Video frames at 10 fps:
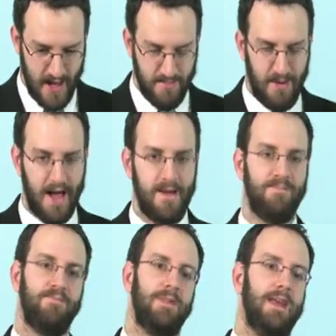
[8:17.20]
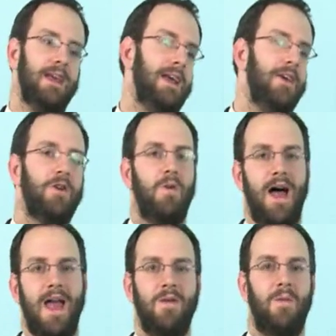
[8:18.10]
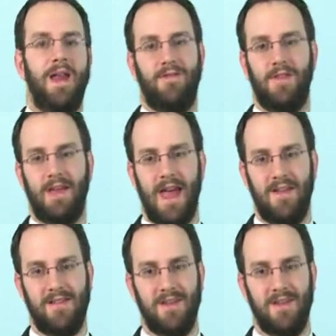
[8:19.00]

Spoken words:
But either way, whatever the case